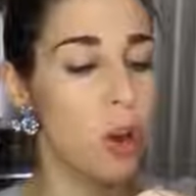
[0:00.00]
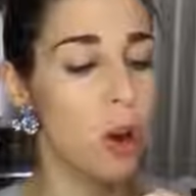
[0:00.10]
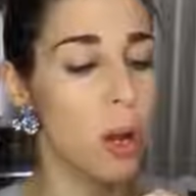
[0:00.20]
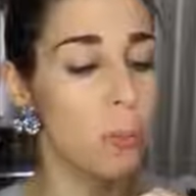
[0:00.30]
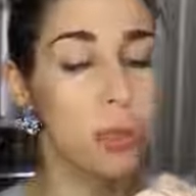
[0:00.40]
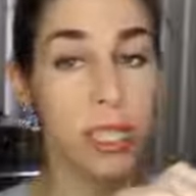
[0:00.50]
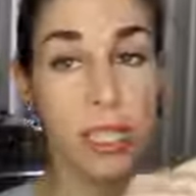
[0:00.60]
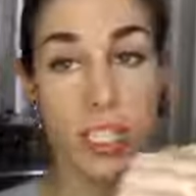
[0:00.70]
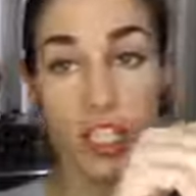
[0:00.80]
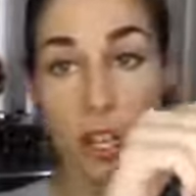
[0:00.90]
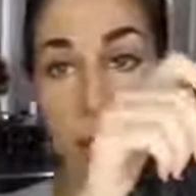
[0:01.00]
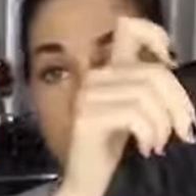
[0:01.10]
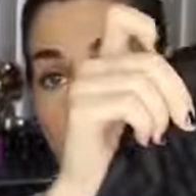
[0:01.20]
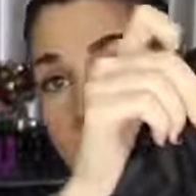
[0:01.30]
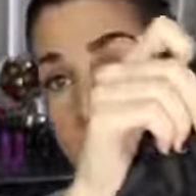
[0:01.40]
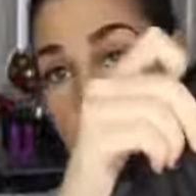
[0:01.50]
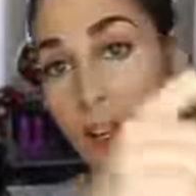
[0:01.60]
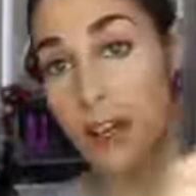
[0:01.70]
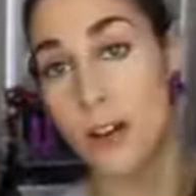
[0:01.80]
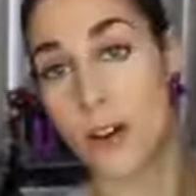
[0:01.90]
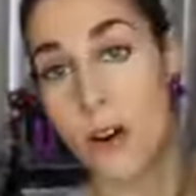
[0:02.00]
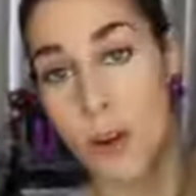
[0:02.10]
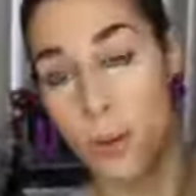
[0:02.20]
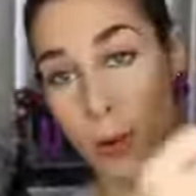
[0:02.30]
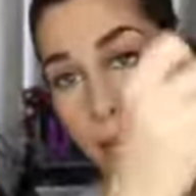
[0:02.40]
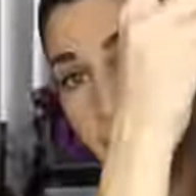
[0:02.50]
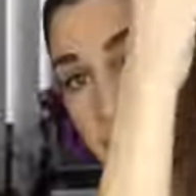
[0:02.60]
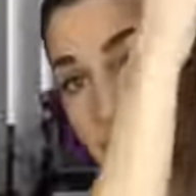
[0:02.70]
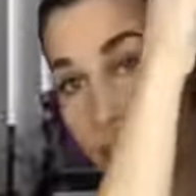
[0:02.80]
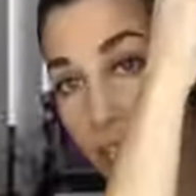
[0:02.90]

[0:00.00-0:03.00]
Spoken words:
all completely strapped in all the way head to